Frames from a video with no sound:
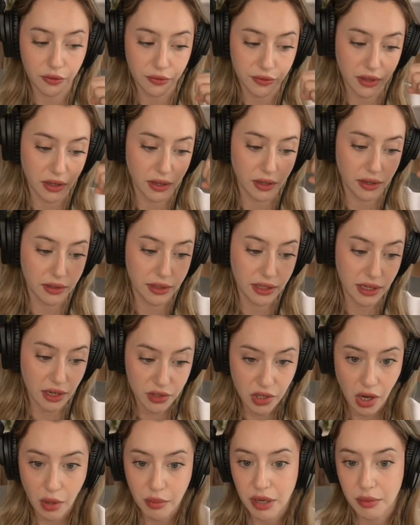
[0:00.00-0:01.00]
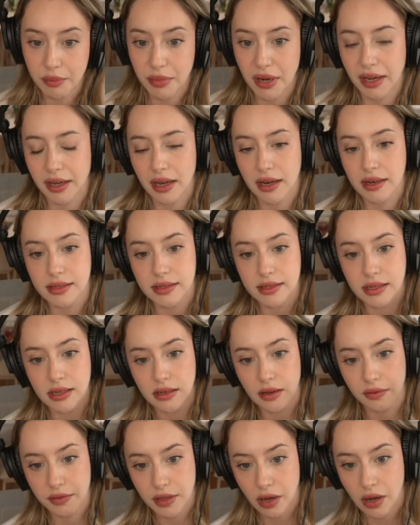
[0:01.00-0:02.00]
the ectopic pregnancy,
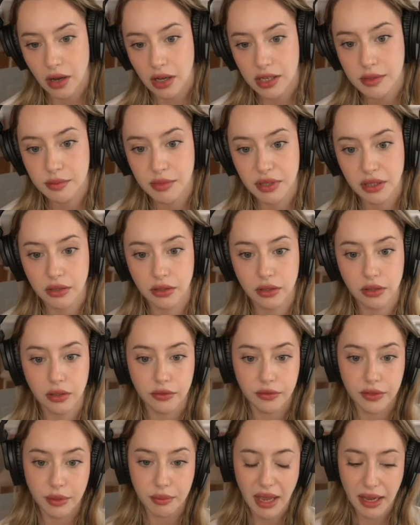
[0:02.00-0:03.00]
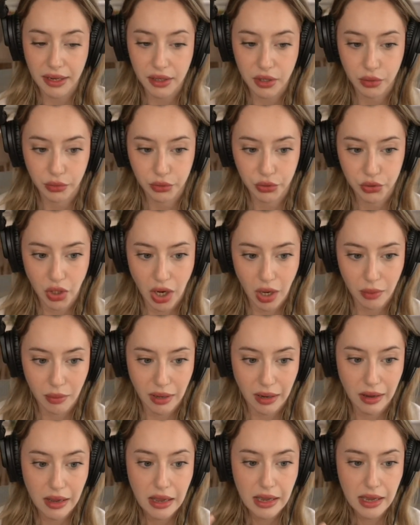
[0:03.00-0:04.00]
of the hospital, of the medical
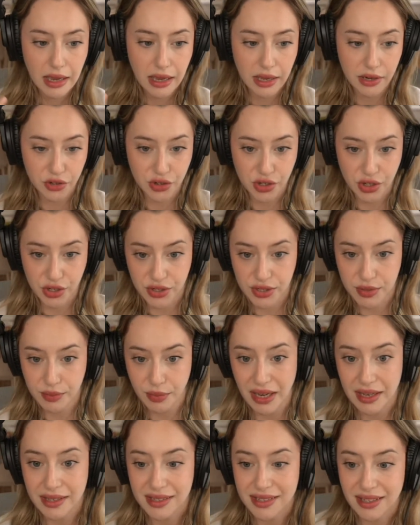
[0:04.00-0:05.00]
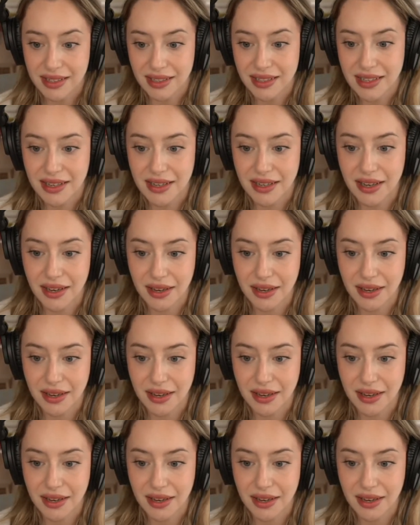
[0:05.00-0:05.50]
trauma, and she's basically